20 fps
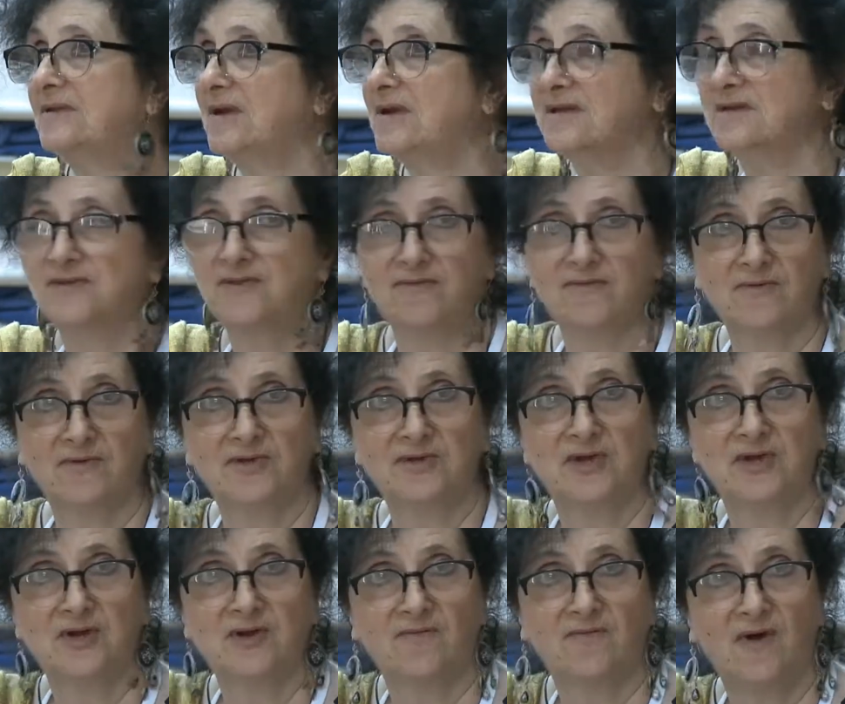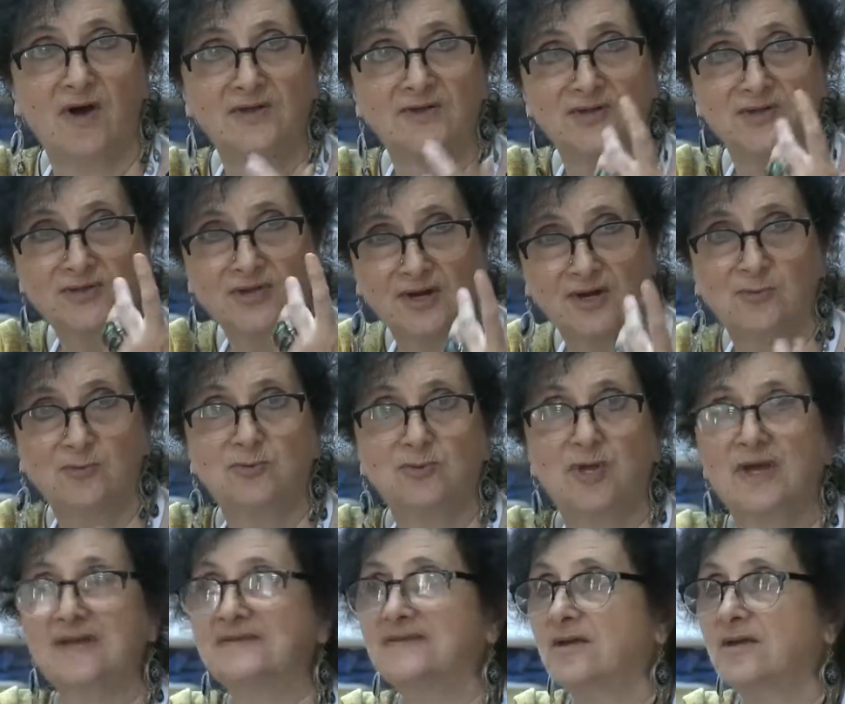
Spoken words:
We don't know